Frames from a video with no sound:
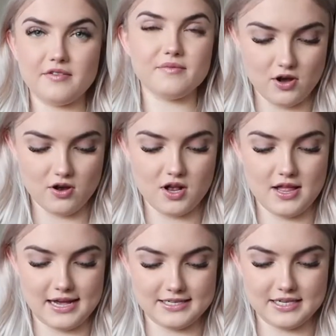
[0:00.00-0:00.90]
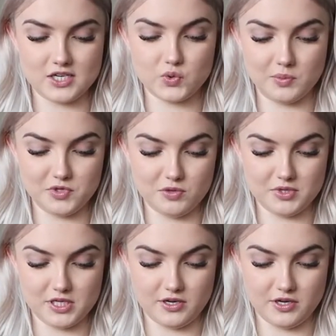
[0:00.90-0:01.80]
it's all classic swimsuit
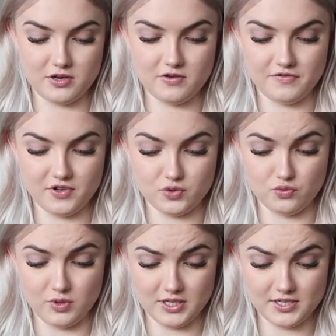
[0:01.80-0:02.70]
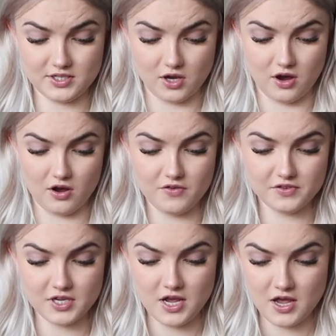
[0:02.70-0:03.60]
material. It feels really soft.